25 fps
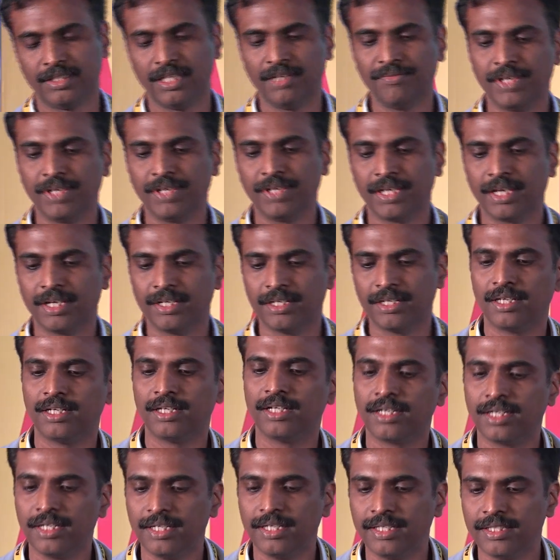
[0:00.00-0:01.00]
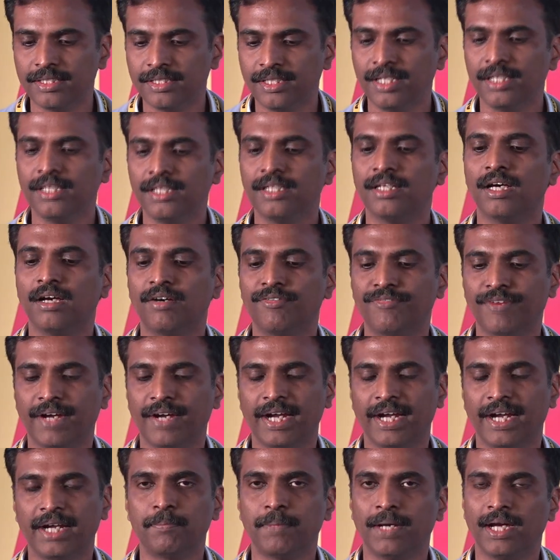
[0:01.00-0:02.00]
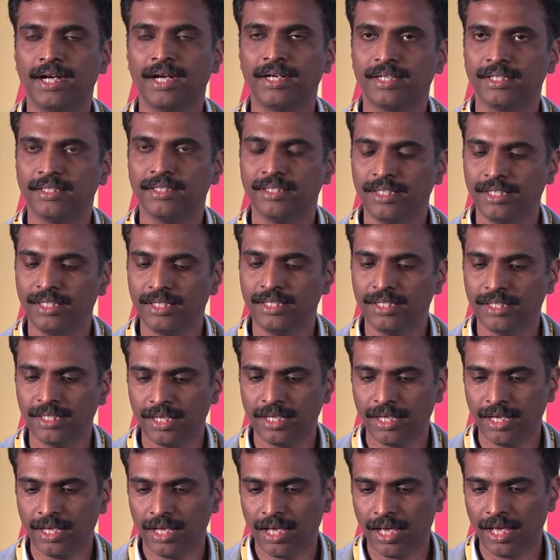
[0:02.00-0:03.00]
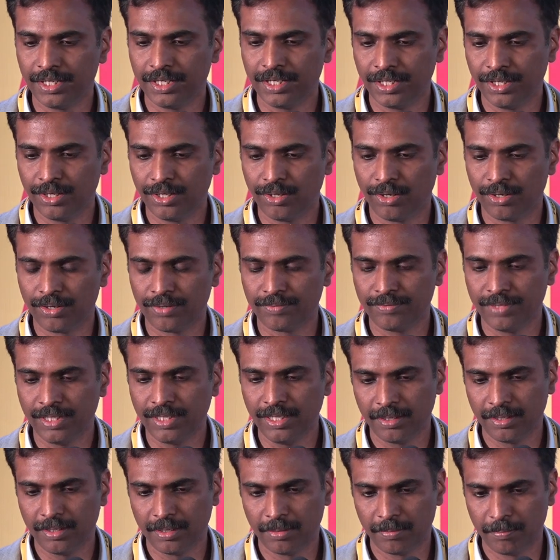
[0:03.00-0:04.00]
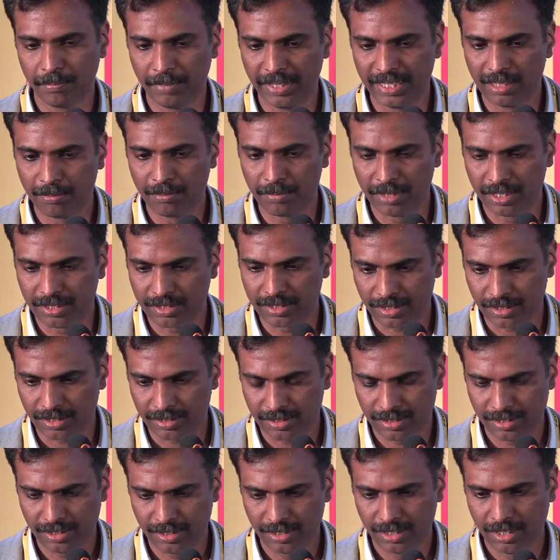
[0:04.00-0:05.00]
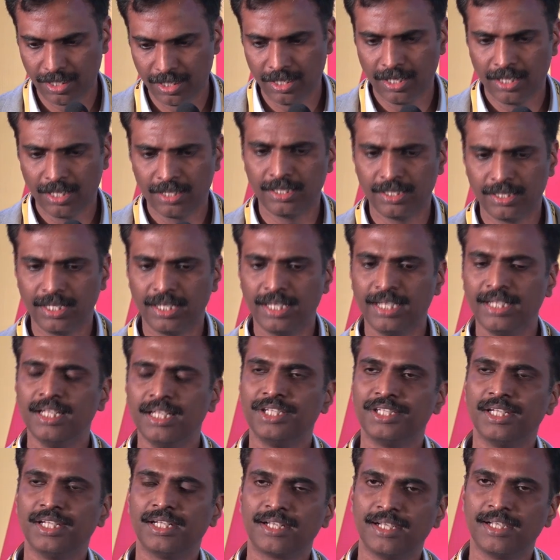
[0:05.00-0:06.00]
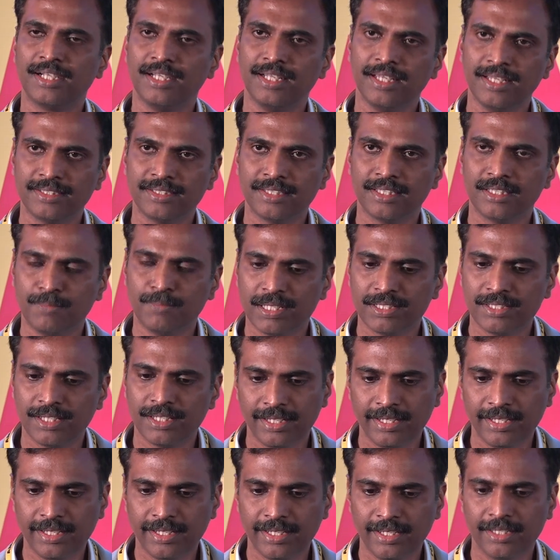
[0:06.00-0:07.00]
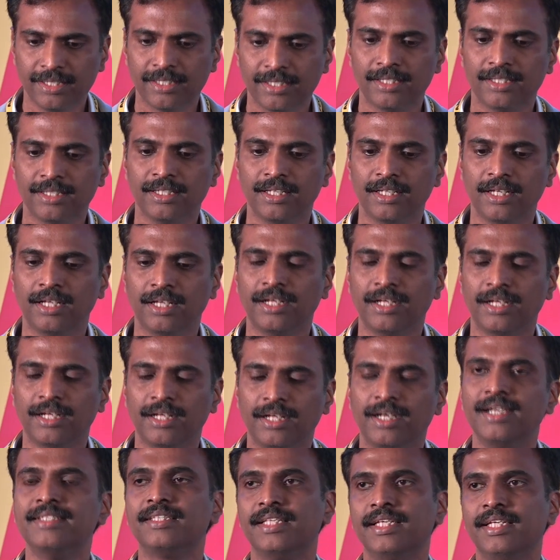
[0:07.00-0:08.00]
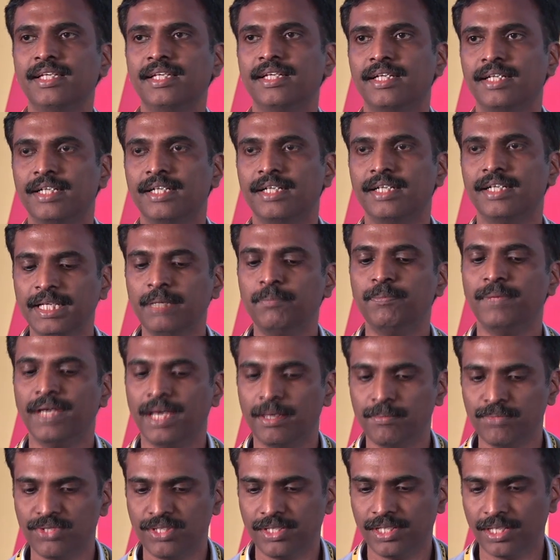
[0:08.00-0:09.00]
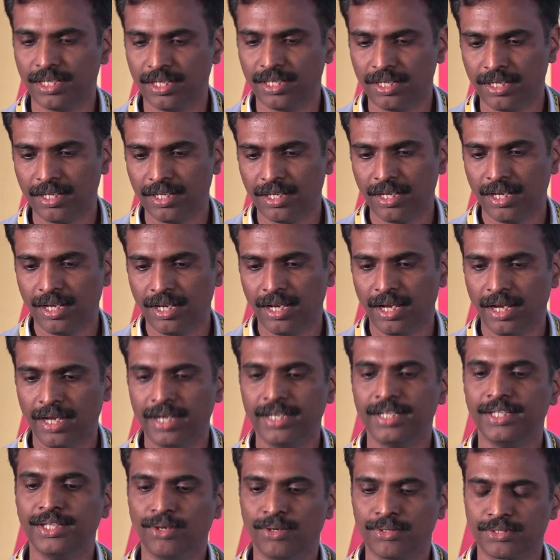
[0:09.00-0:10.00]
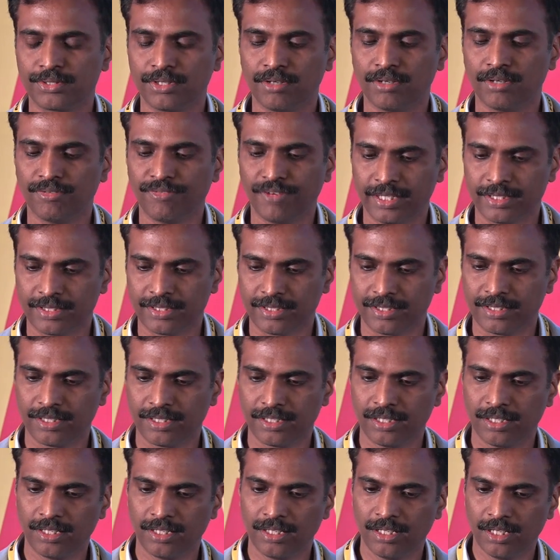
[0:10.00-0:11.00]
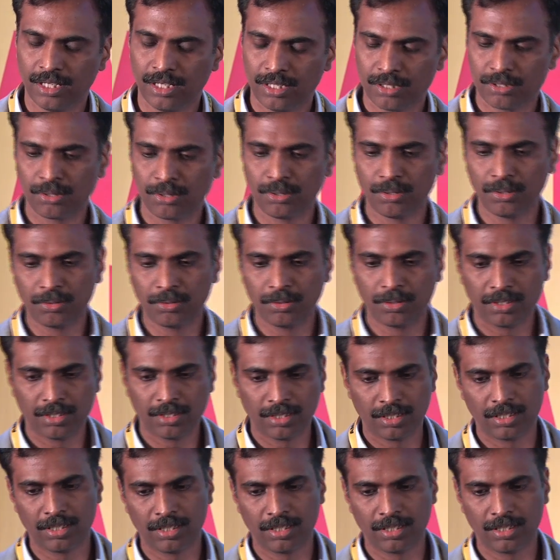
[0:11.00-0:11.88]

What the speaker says: then we can release the fat pad and the anterior horn of the medial meniscus. The initial release is basically releasing the deep MCL and the osteophytes. So